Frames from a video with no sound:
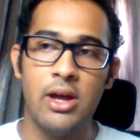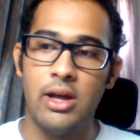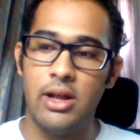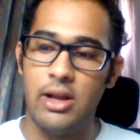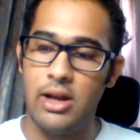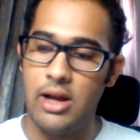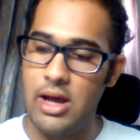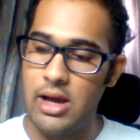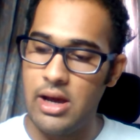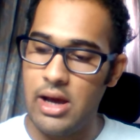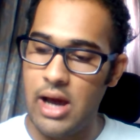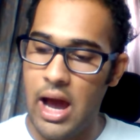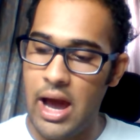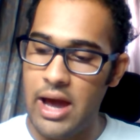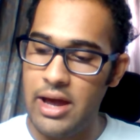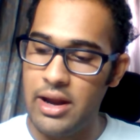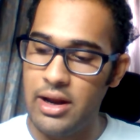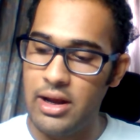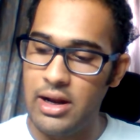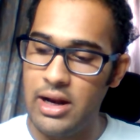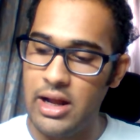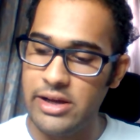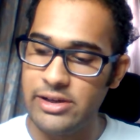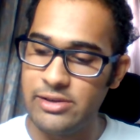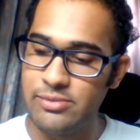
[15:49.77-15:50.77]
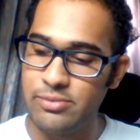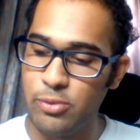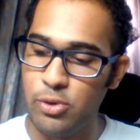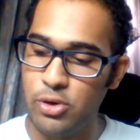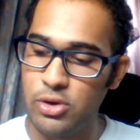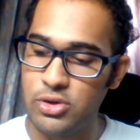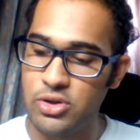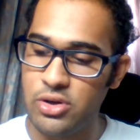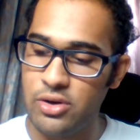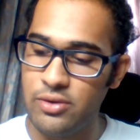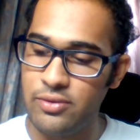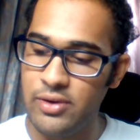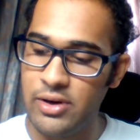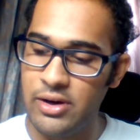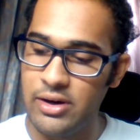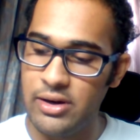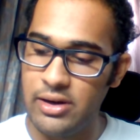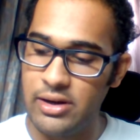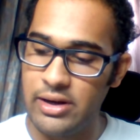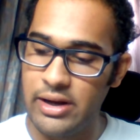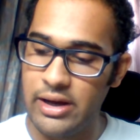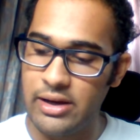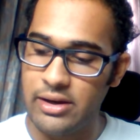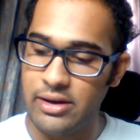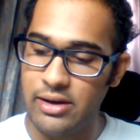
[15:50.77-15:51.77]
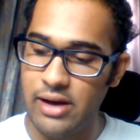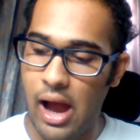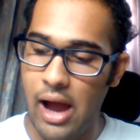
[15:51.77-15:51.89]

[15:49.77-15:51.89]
Like, I realized most of the like